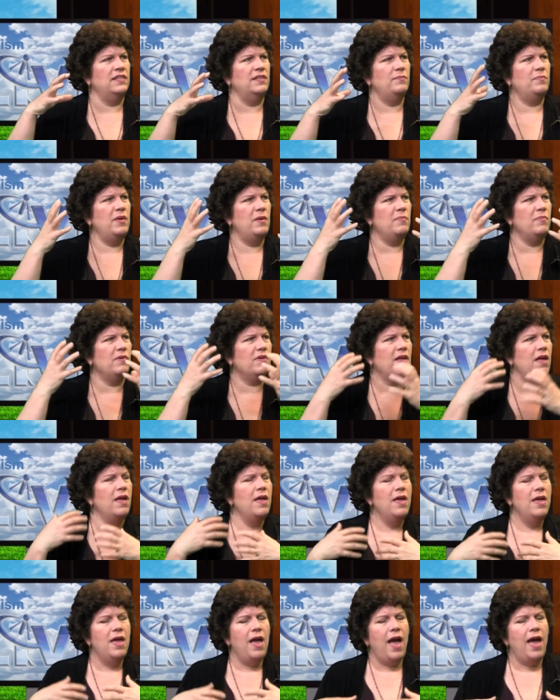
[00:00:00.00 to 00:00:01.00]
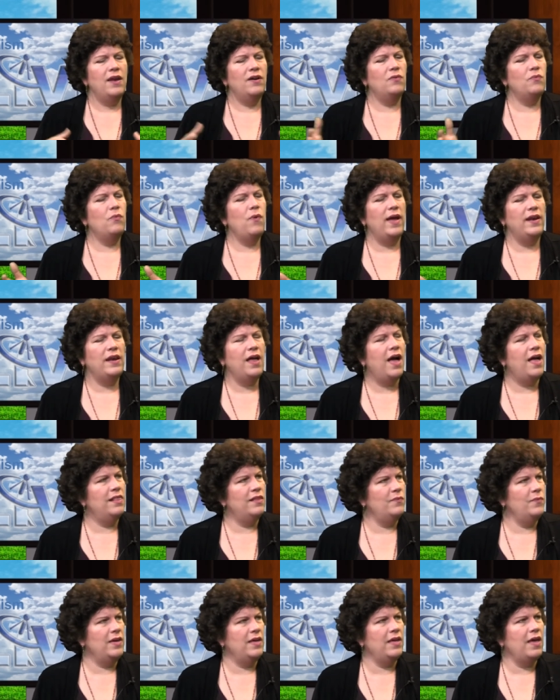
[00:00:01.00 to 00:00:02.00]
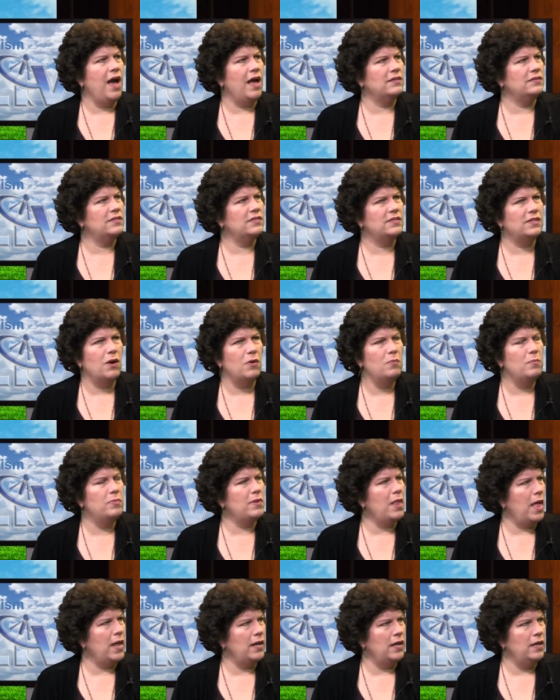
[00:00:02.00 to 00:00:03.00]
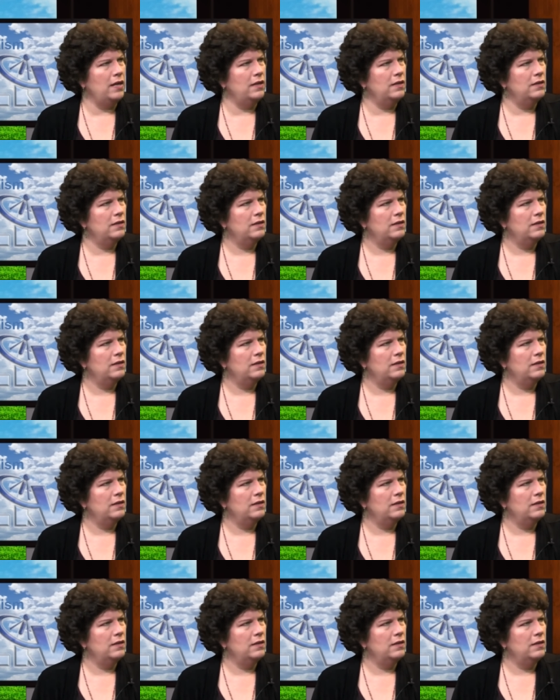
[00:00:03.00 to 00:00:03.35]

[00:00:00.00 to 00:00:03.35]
and the mm-hmm. people. I don't know when Halloween got so bloody.